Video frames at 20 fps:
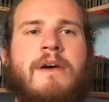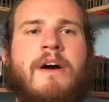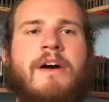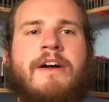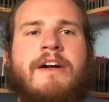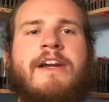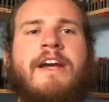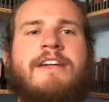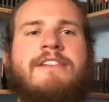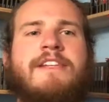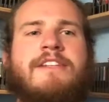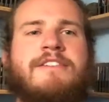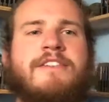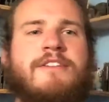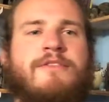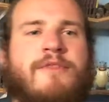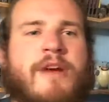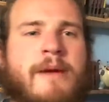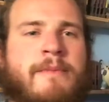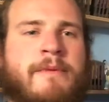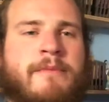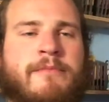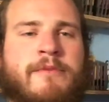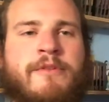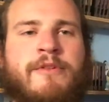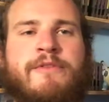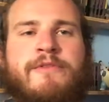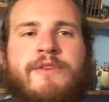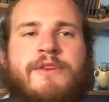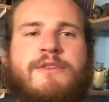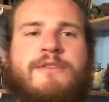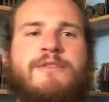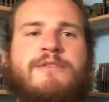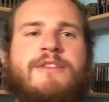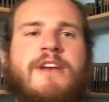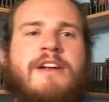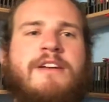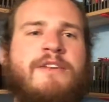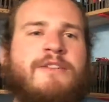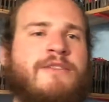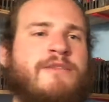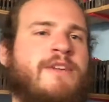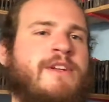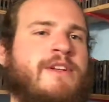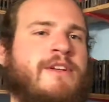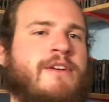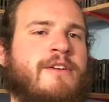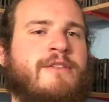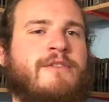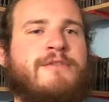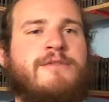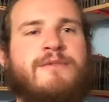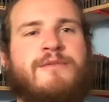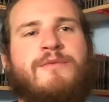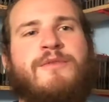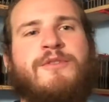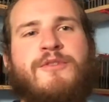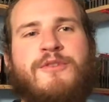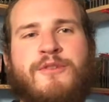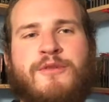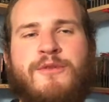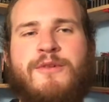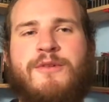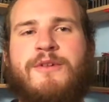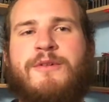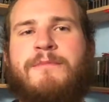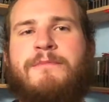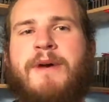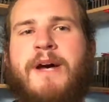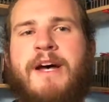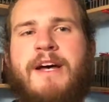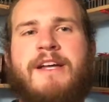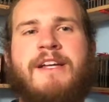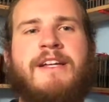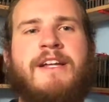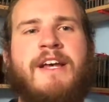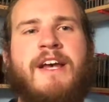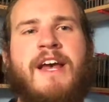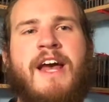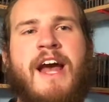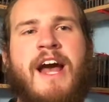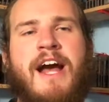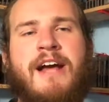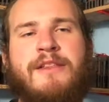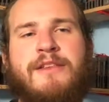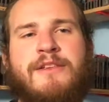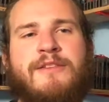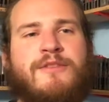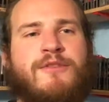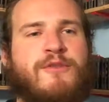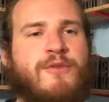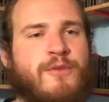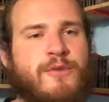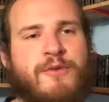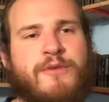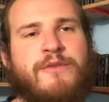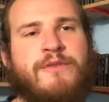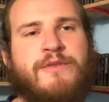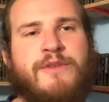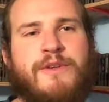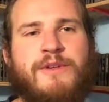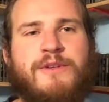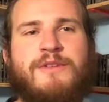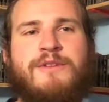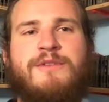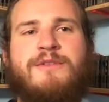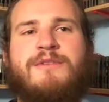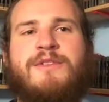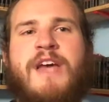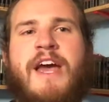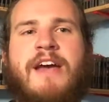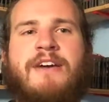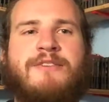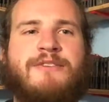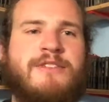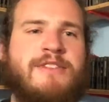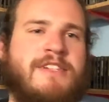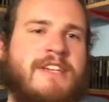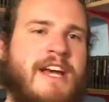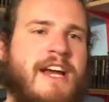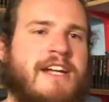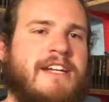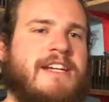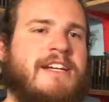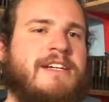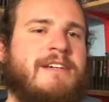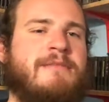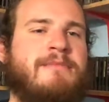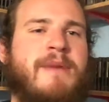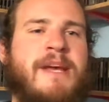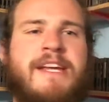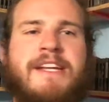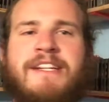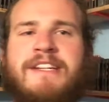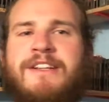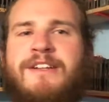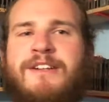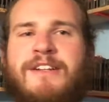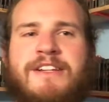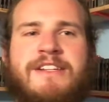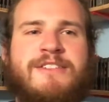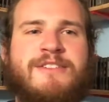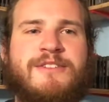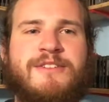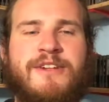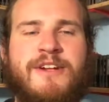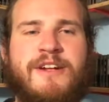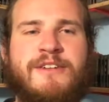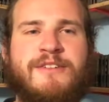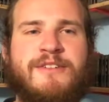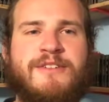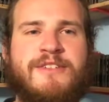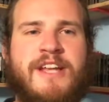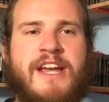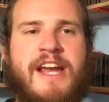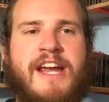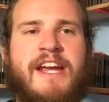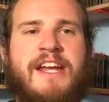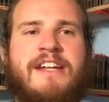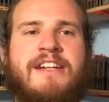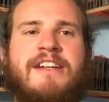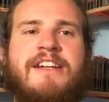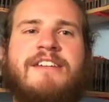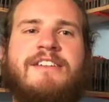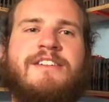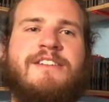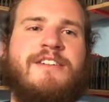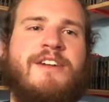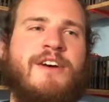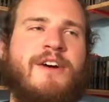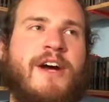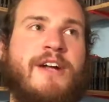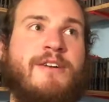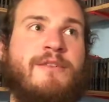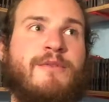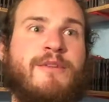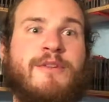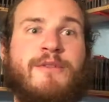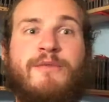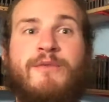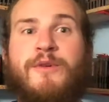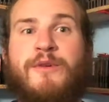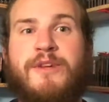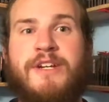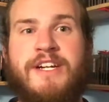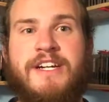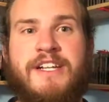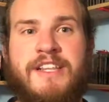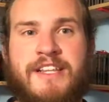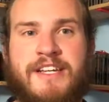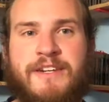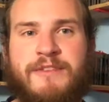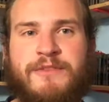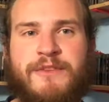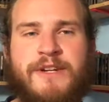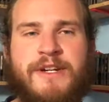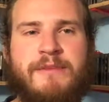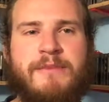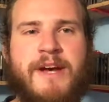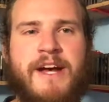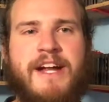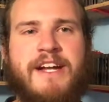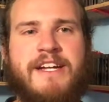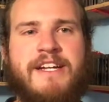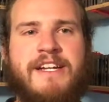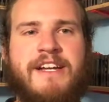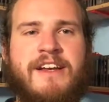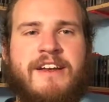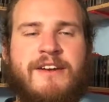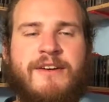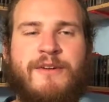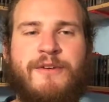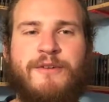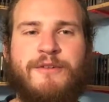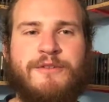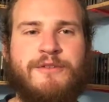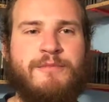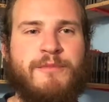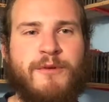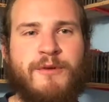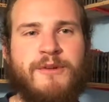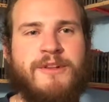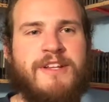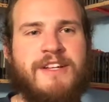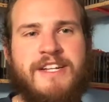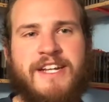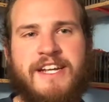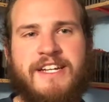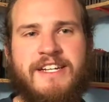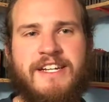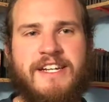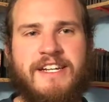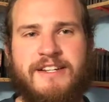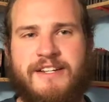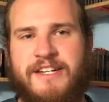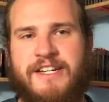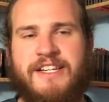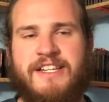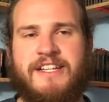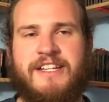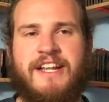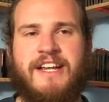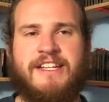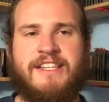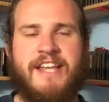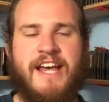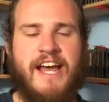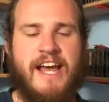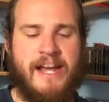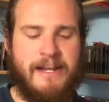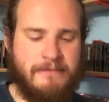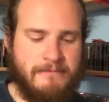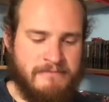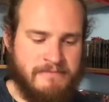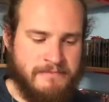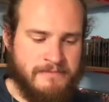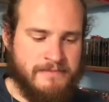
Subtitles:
Alright guys, that's going to wrap up the reviews. I know the video was shorter, but I think the shorter reviews actually kind of make it a little easier to understand, and I don't want to ruin anything for anybody or spoil an ending or anything like that.